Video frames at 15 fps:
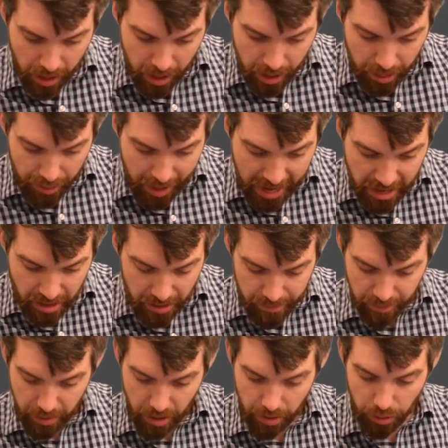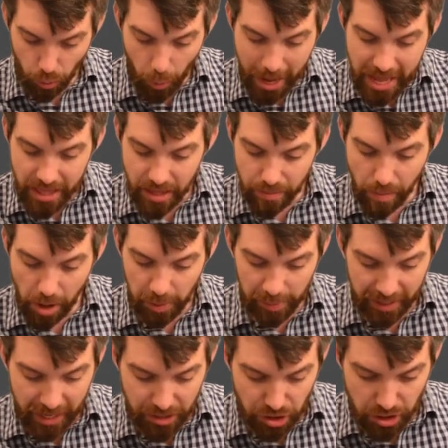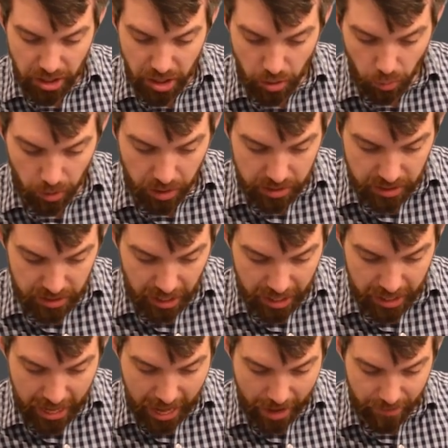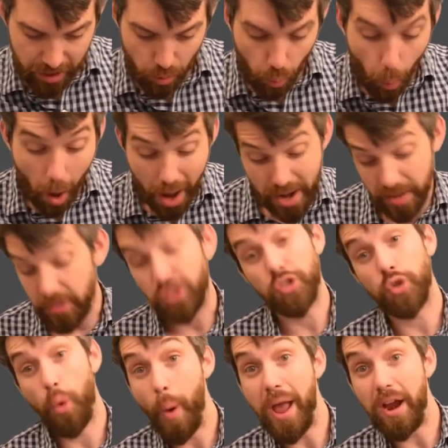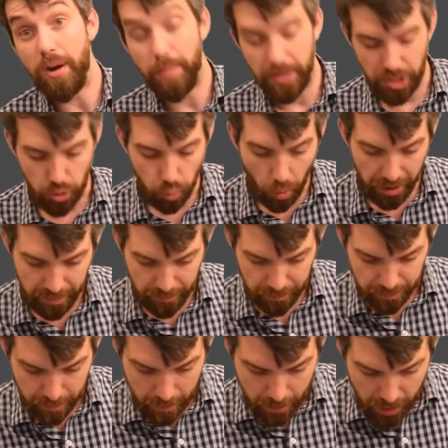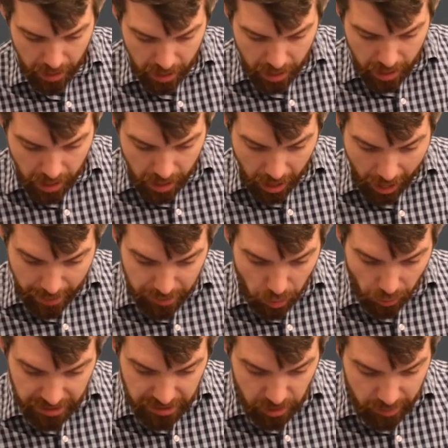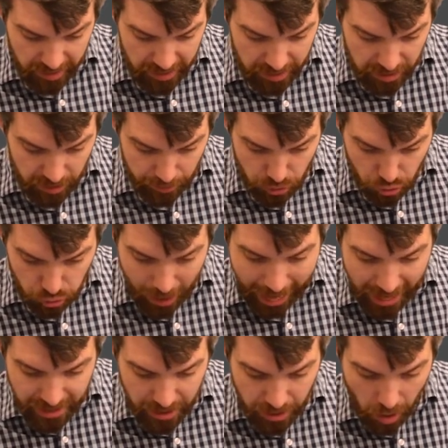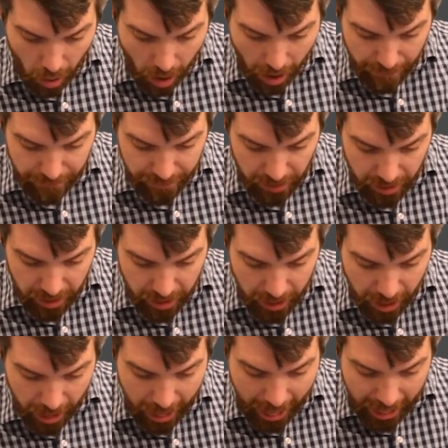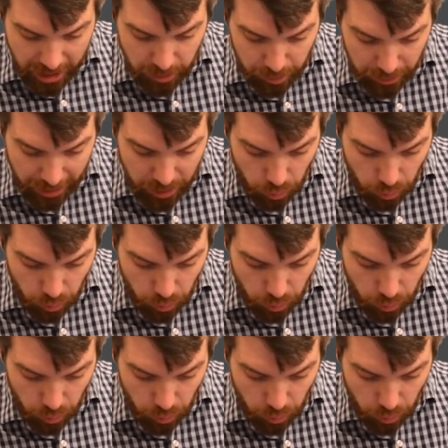Then the way the multiplication here works is I'm going to have a 1 squared, but just 1. I'm going to be subtracting off an x plus